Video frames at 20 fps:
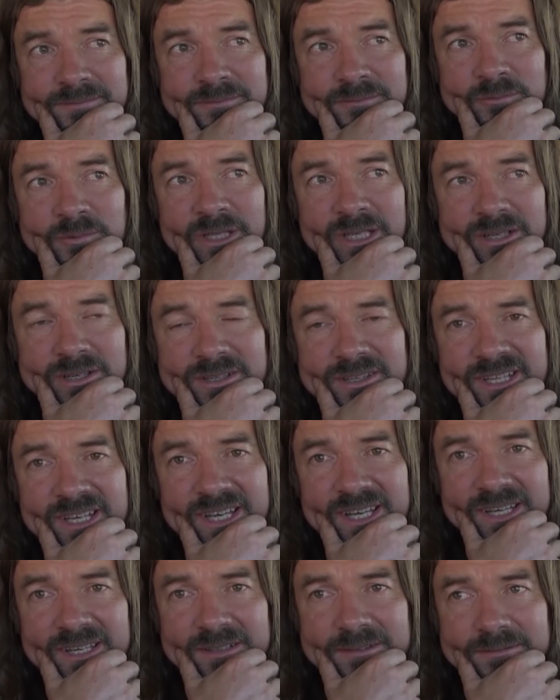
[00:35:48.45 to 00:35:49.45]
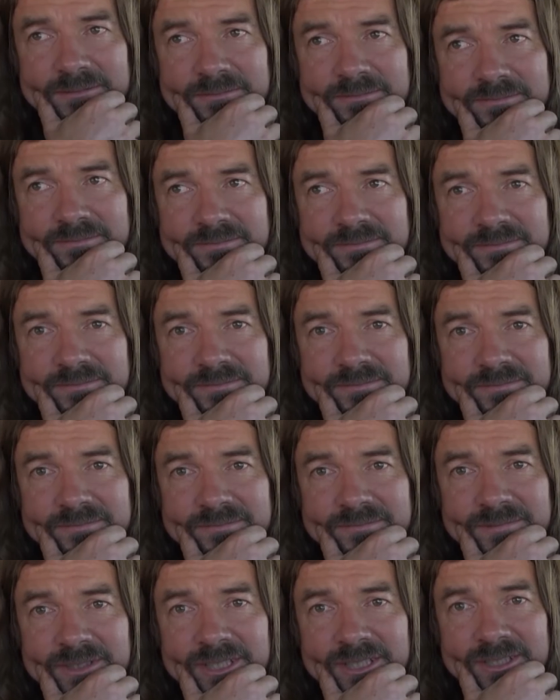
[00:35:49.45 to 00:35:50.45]
We got there,
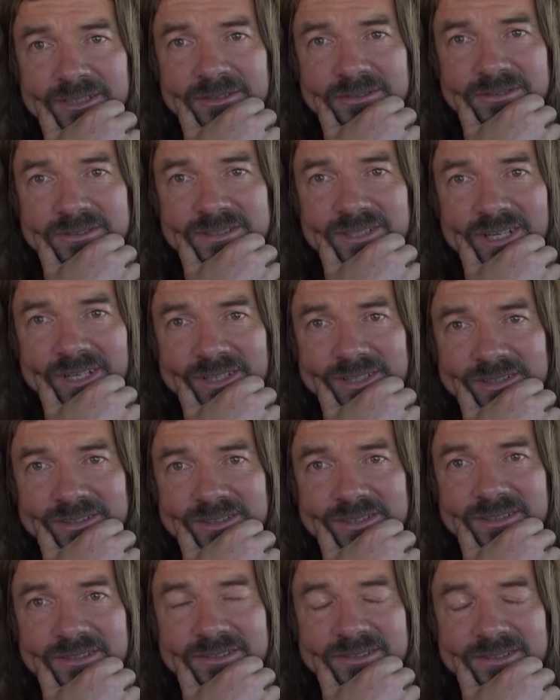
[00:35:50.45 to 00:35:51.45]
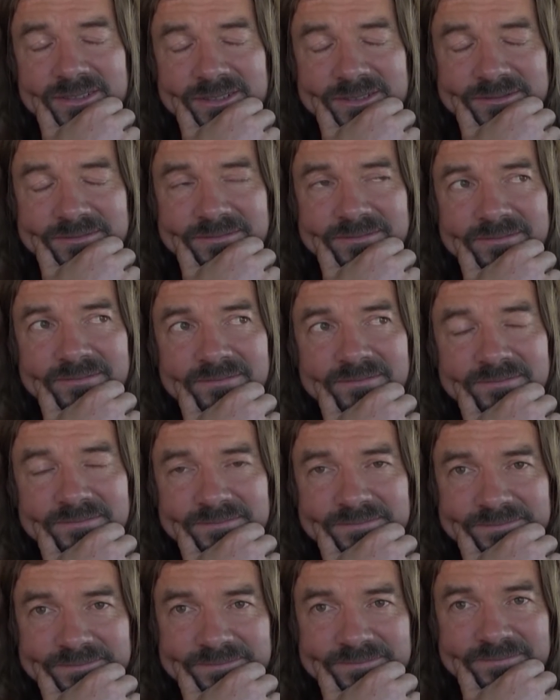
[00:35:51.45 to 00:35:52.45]
and I looked at it and I thought,
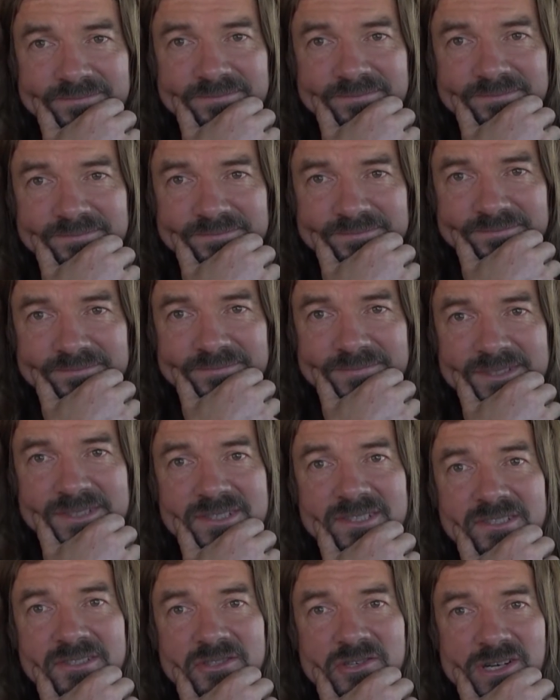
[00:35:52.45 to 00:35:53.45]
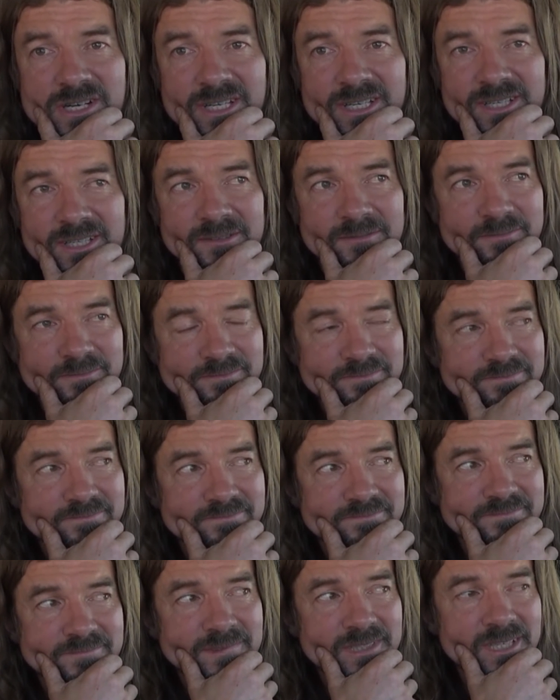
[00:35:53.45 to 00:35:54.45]
this is tricky.
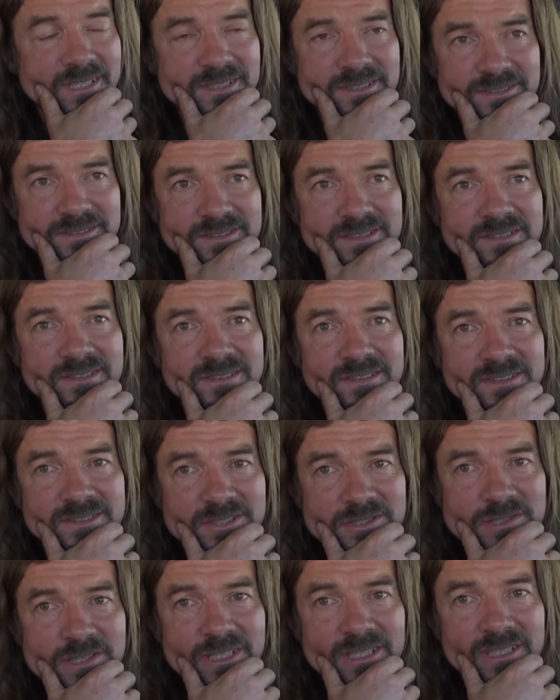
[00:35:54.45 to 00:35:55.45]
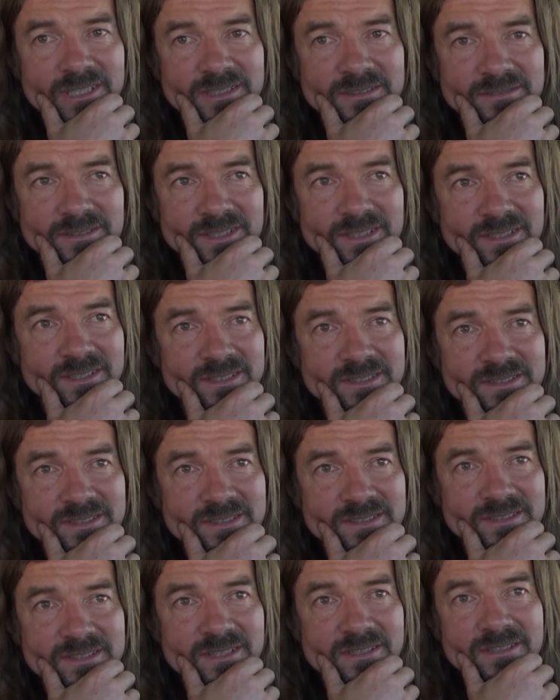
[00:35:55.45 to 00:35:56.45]
Like this is tricky, and this
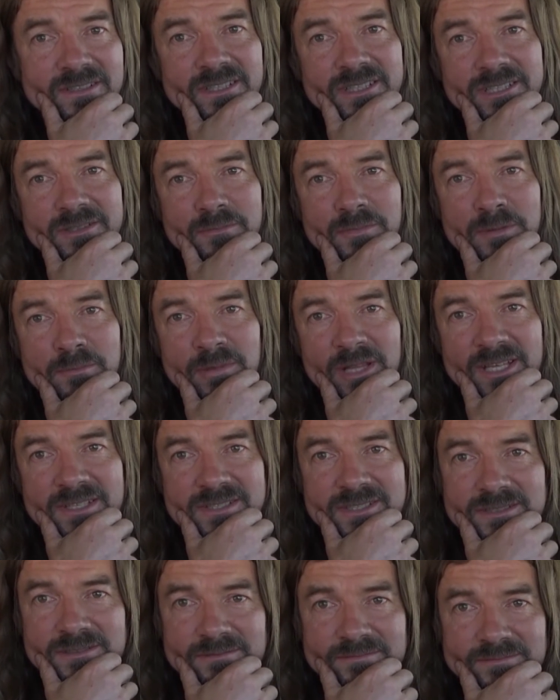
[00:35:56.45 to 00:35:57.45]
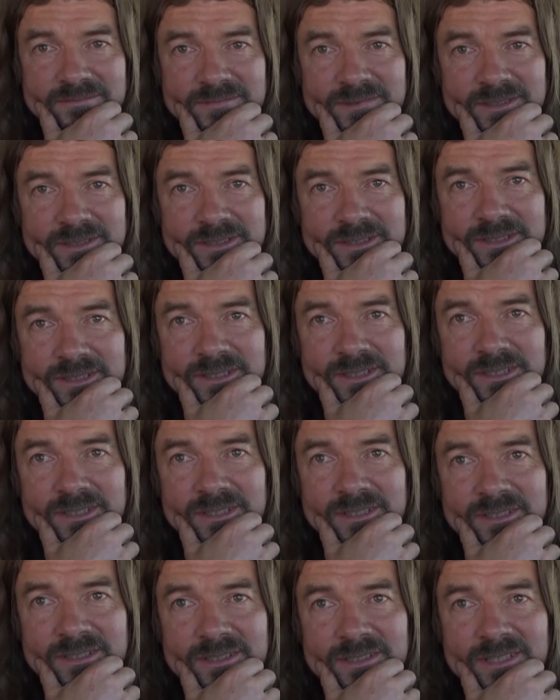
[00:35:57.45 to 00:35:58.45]
is not going to be pleasant.
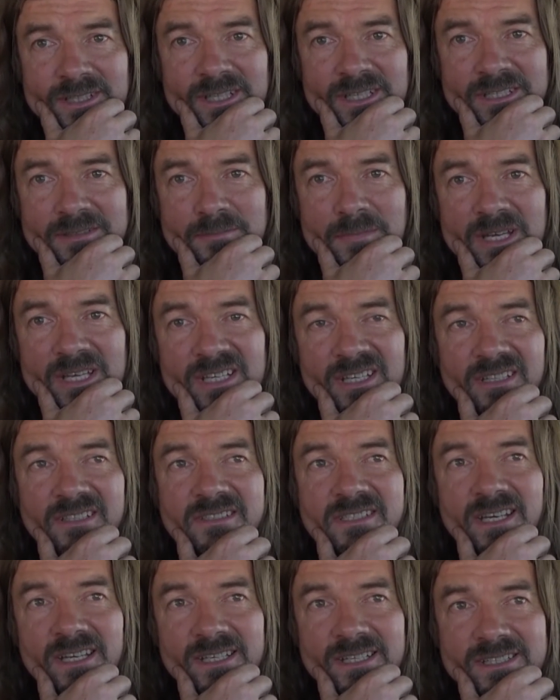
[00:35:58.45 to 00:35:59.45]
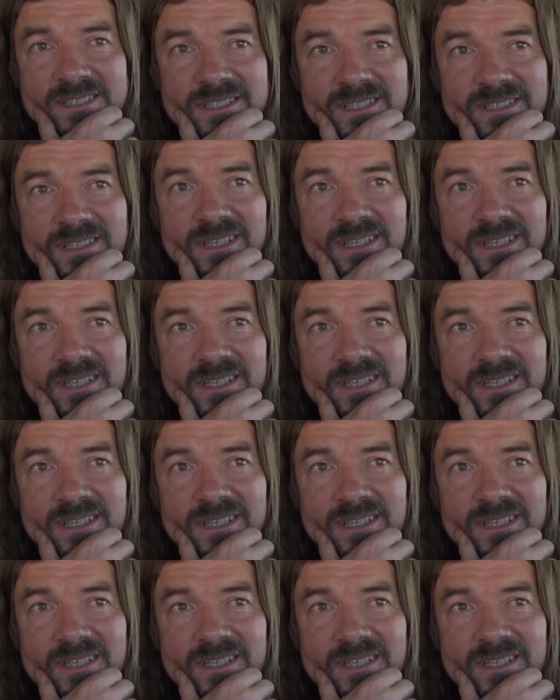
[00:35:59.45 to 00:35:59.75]
And my anxiety